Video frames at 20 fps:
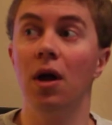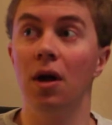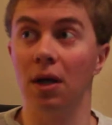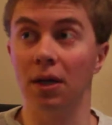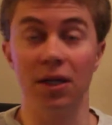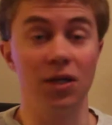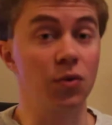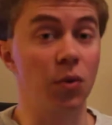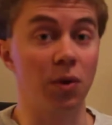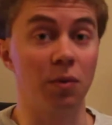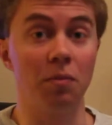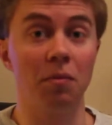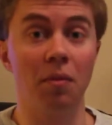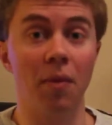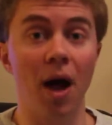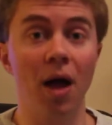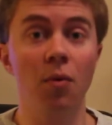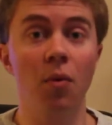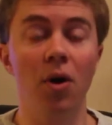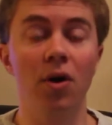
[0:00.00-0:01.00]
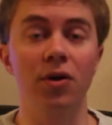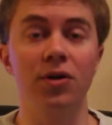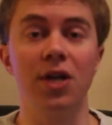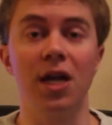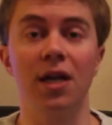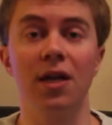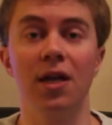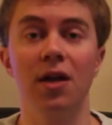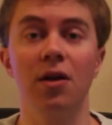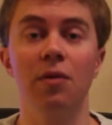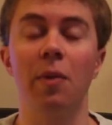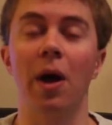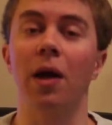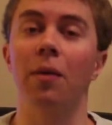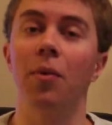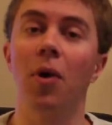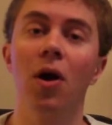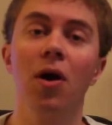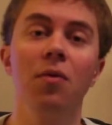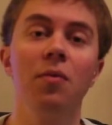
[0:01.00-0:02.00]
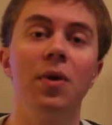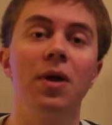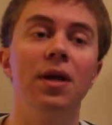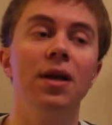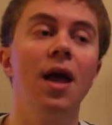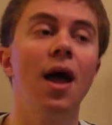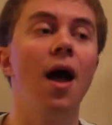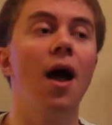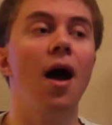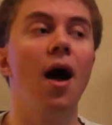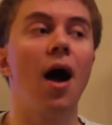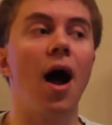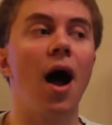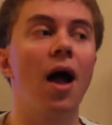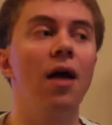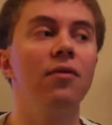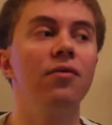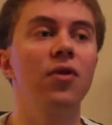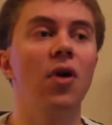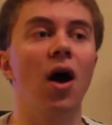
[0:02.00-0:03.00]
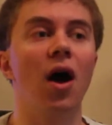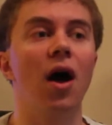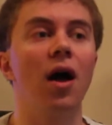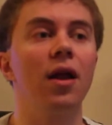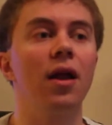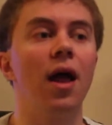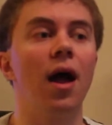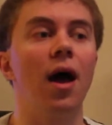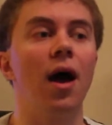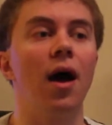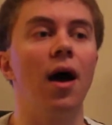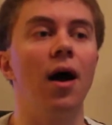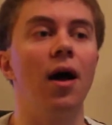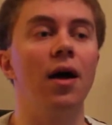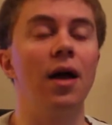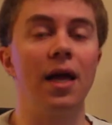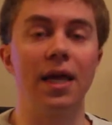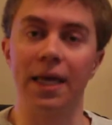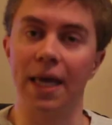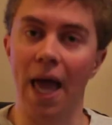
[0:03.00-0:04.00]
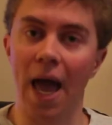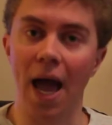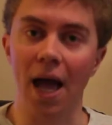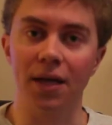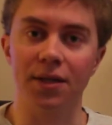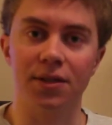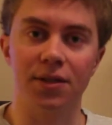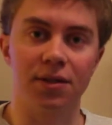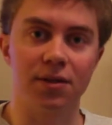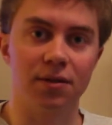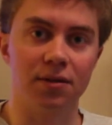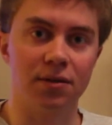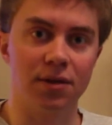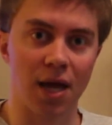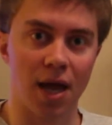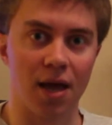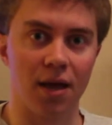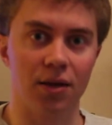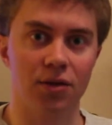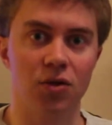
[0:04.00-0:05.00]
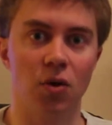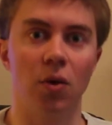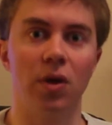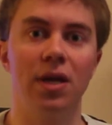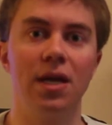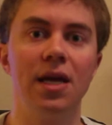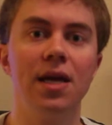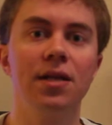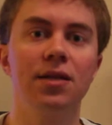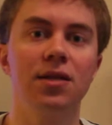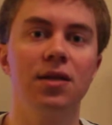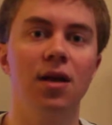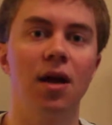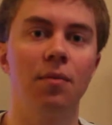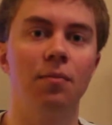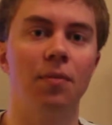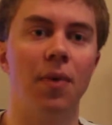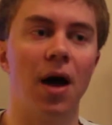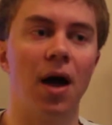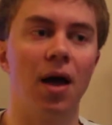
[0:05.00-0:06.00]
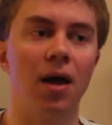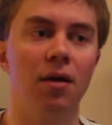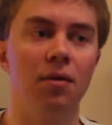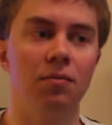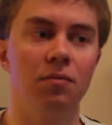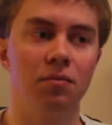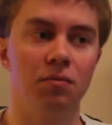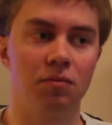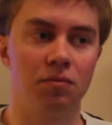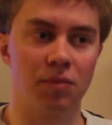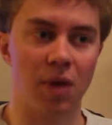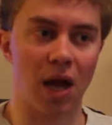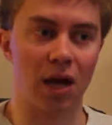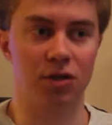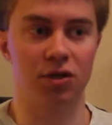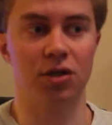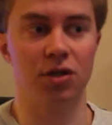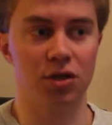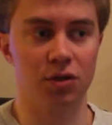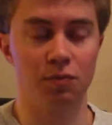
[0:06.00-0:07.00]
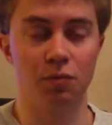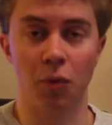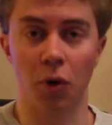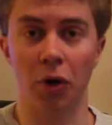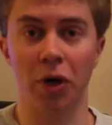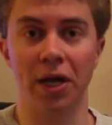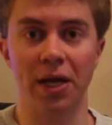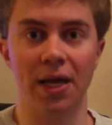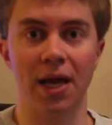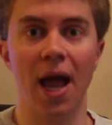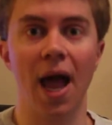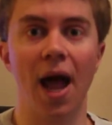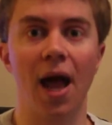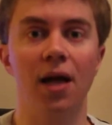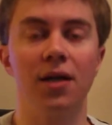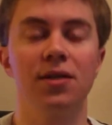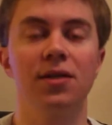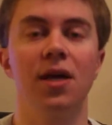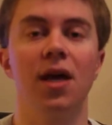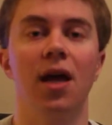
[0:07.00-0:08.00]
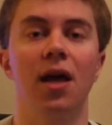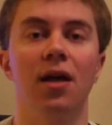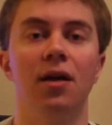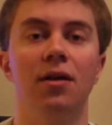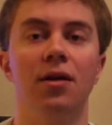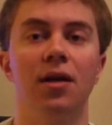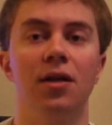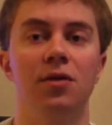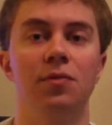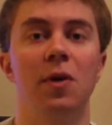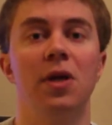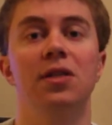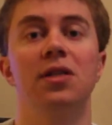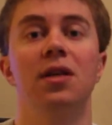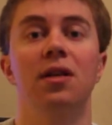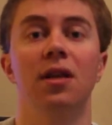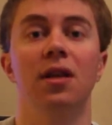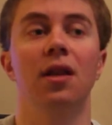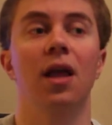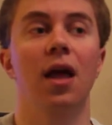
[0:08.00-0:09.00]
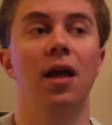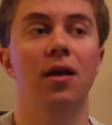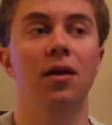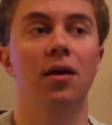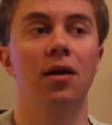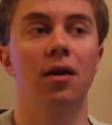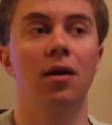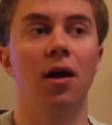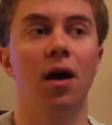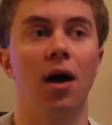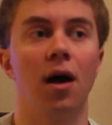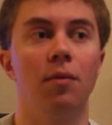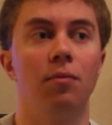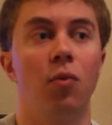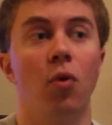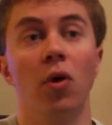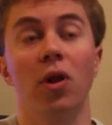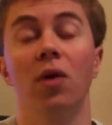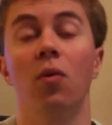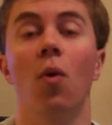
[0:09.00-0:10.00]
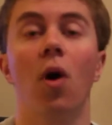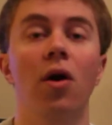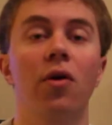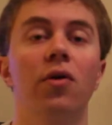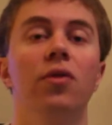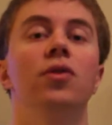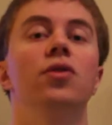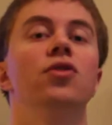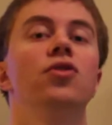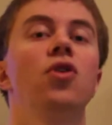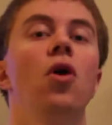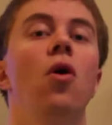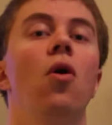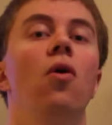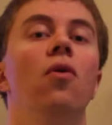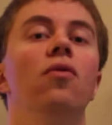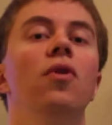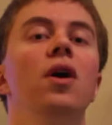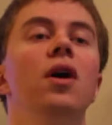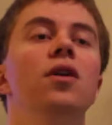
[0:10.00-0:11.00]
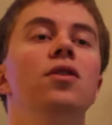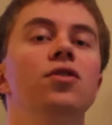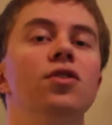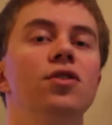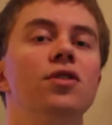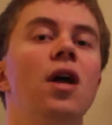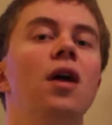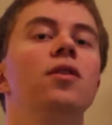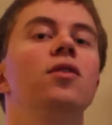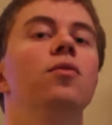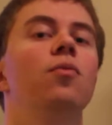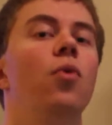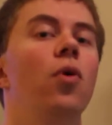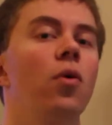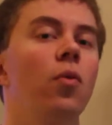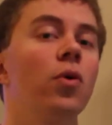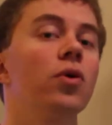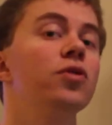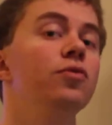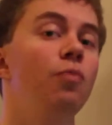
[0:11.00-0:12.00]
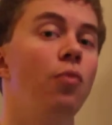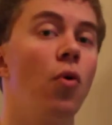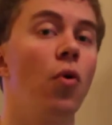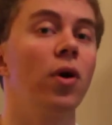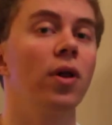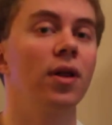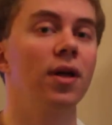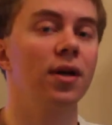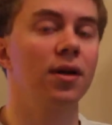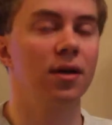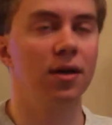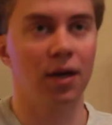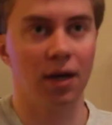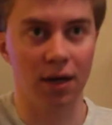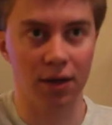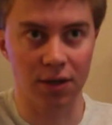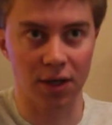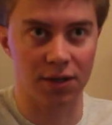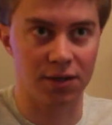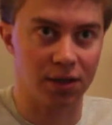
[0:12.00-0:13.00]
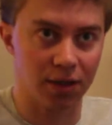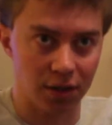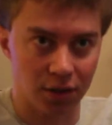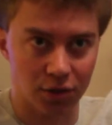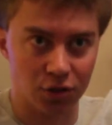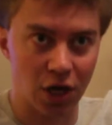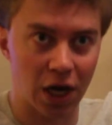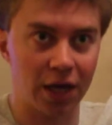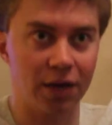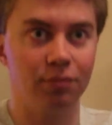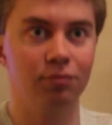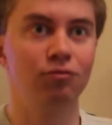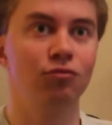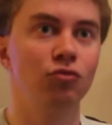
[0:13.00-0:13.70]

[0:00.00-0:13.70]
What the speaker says: at least with my water tank here in my apartment, I've got a gas tank, so it heats it up by actually just burning gas, and it's basically like boiling water on the stove, just not to the point where it's boiling, and it does it in a giant